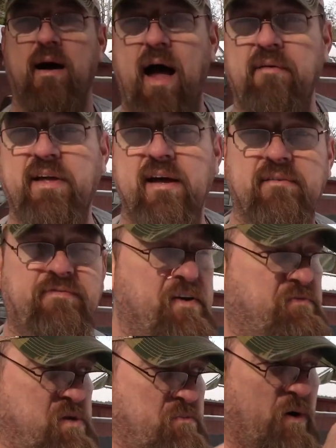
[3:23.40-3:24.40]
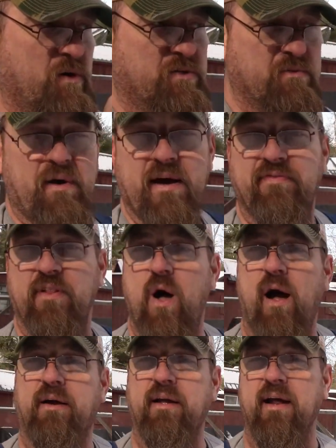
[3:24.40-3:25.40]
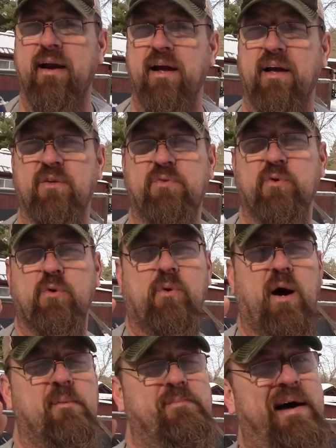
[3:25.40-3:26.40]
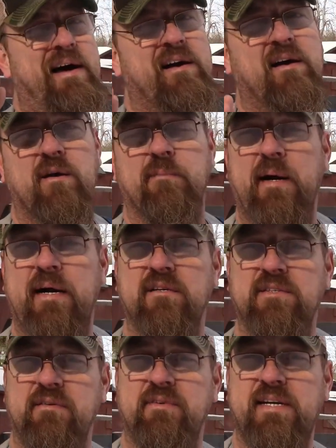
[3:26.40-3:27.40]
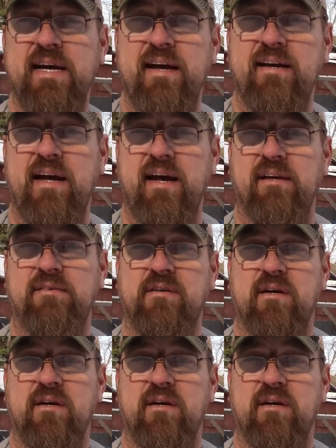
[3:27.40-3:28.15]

I've got 50 birds in my flock, and I go through about 100 pounds every 10 days.